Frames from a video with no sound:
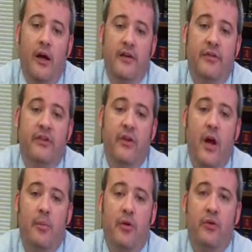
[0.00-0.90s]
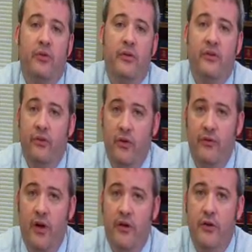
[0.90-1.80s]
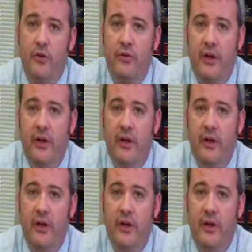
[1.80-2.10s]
If it's not personally served on you,